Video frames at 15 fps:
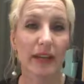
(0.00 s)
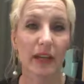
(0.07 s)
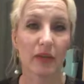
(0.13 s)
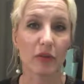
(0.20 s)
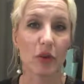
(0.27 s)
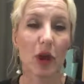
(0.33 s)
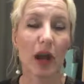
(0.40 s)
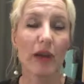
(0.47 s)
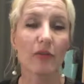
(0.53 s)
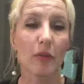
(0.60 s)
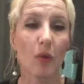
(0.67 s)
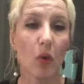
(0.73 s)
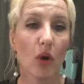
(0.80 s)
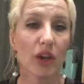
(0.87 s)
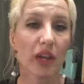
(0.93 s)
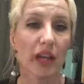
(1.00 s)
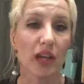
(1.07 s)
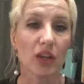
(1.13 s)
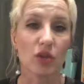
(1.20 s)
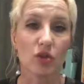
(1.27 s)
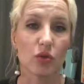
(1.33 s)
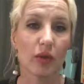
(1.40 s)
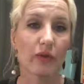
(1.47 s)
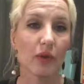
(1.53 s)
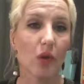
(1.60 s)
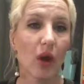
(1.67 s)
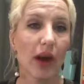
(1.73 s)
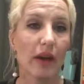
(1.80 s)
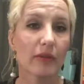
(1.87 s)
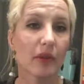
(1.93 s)
Like if you have a mortgage, or if you
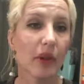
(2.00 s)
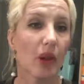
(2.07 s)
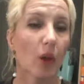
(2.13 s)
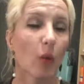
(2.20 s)
have